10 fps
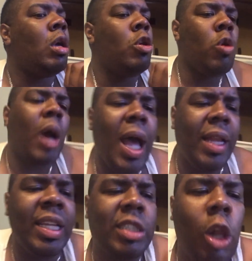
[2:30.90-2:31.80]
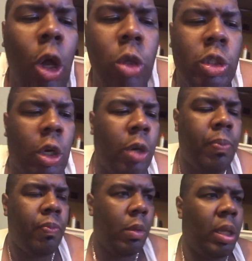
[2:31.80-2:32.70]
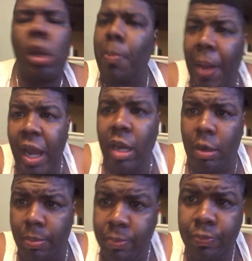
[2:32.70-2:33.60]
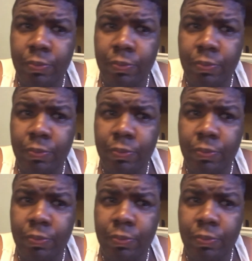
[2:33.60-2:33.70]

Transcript: you got this closer that you're paying him.